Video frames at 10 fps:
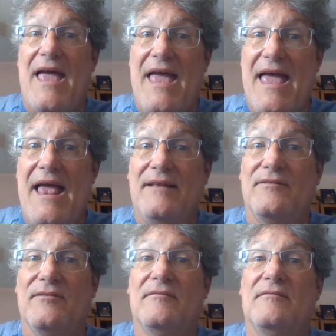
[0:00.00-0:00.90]

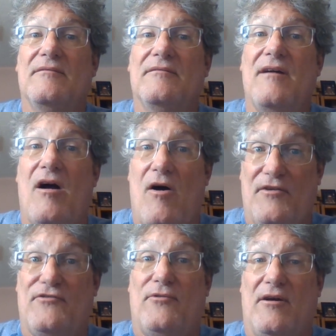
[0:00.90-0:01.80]
and
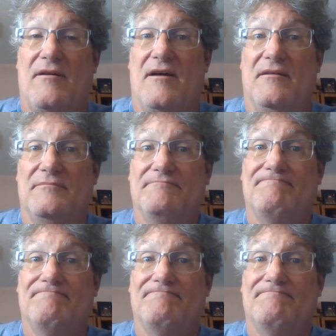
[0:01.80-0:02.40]
Australia.